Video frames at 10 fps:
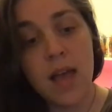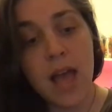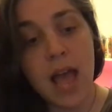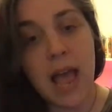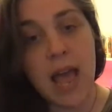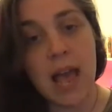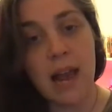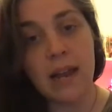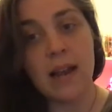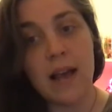
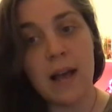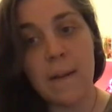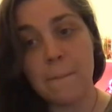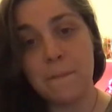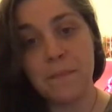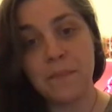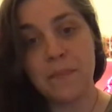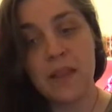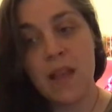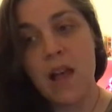And
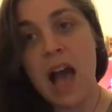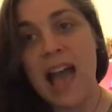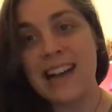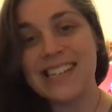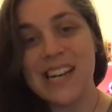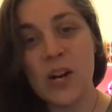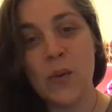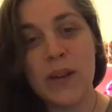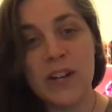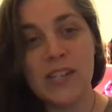I had a tarot
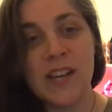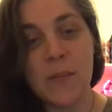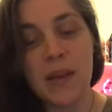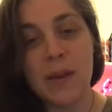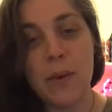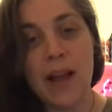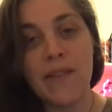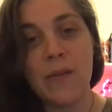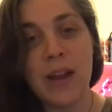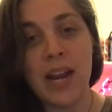reader tell me in a
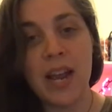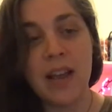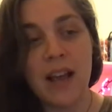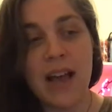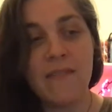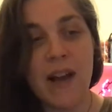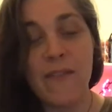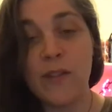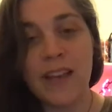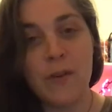private reading, I've
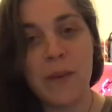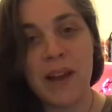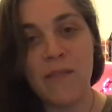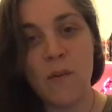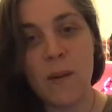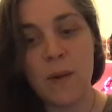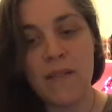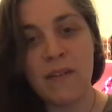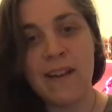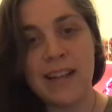only ever paid for one
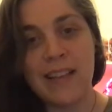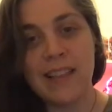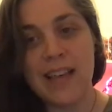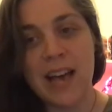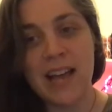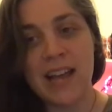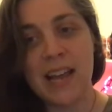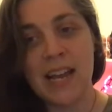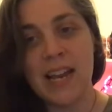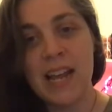private reading like that.
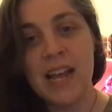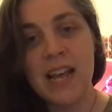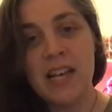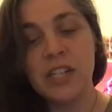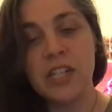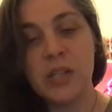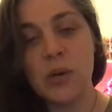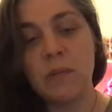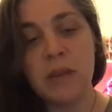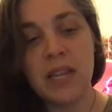And she
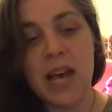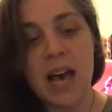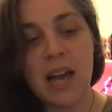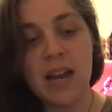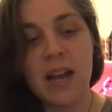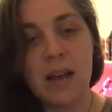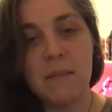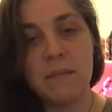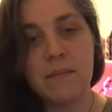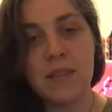told me that
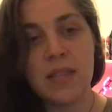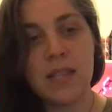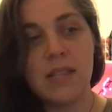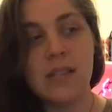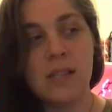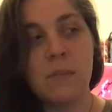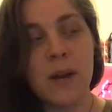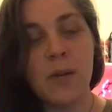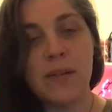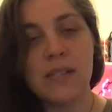
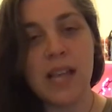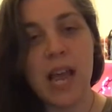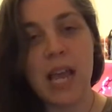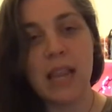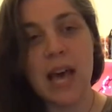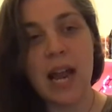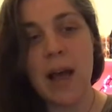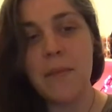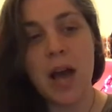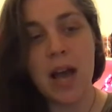Spirit was saying that
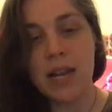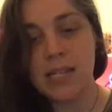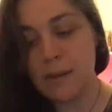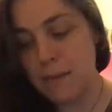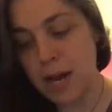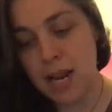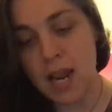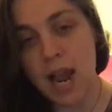I'm not into money.